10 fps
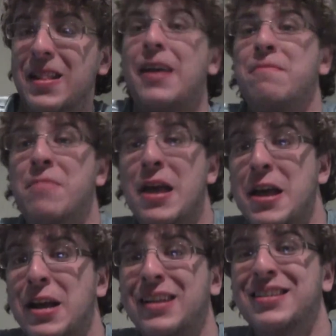like
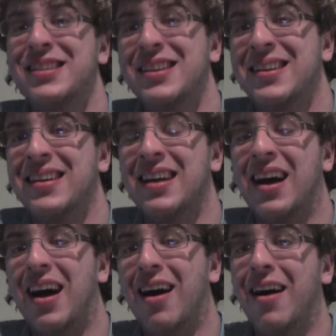pigs
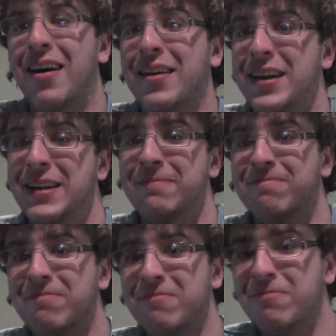on
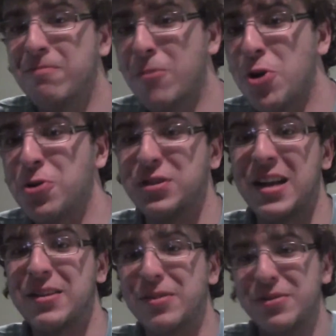
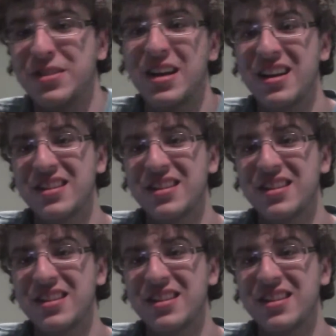motorcycles.